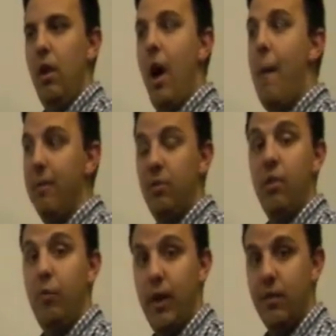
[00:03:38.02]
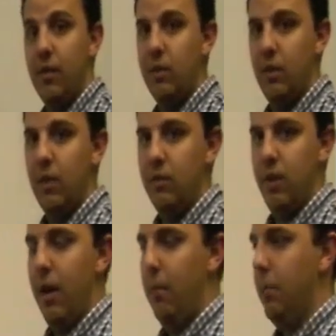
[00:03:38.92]
opposite of what his instincts
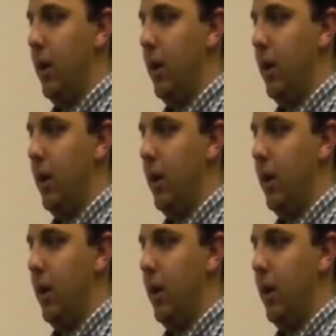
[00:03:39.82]
tell him.